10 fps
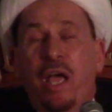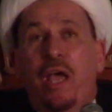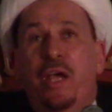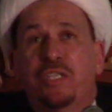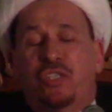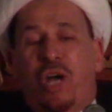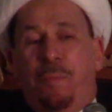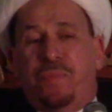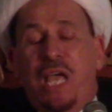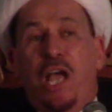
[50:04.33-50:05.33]
He
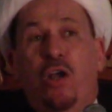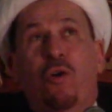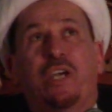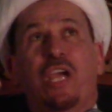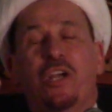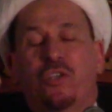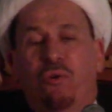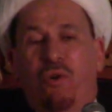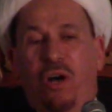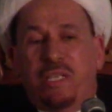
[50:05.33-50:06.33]
stopped there looking
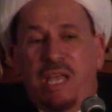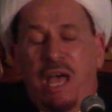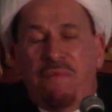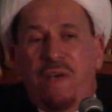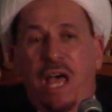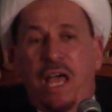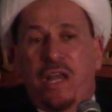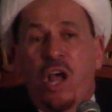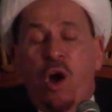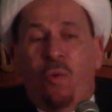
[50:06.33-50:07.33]
towards heaven
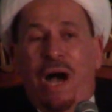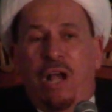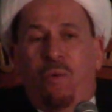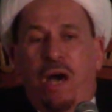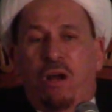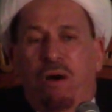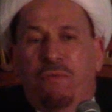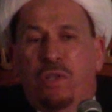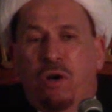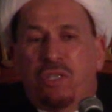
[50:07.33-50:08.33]
while one of
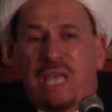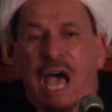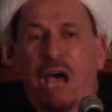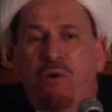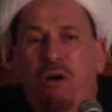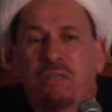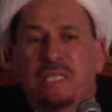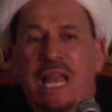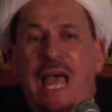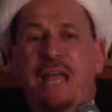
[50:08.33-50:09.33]
those arrows
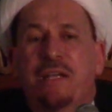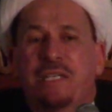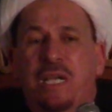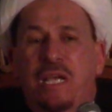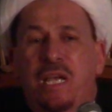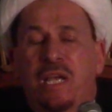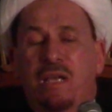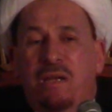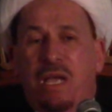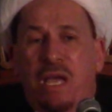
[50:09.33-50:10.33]

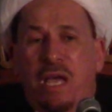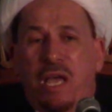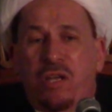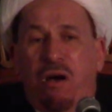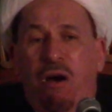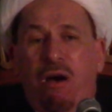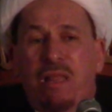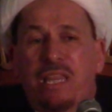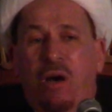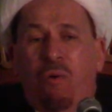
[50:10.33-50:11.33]
landed on
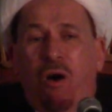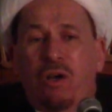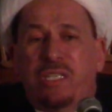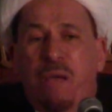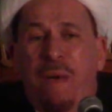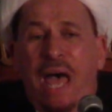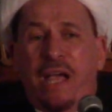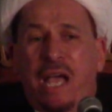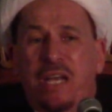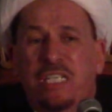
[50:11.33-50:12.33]
the water bag
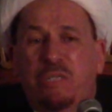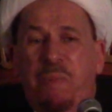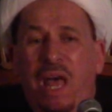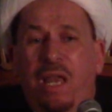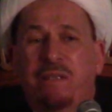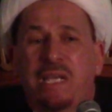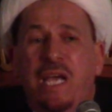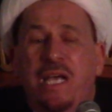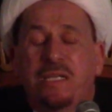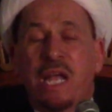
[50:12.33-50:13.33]
and spilled
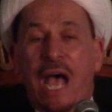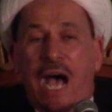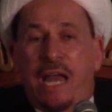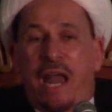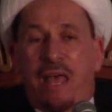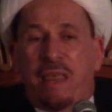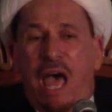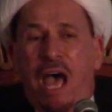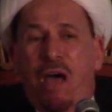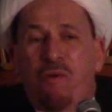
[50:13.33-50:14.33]
it. Another
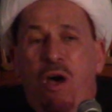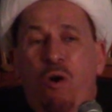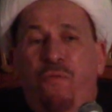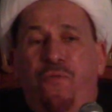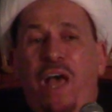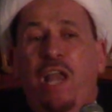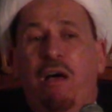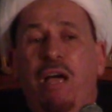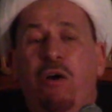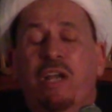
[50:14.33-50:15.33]
arrow fell
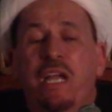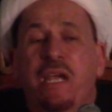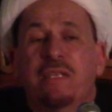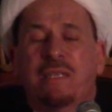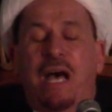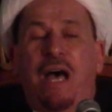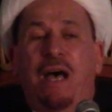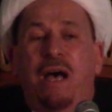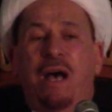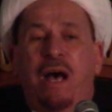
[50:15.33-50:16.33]
on his
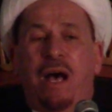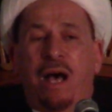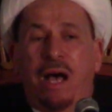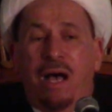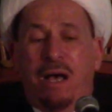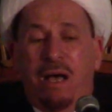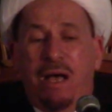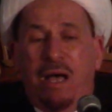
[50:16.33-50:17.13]
eye.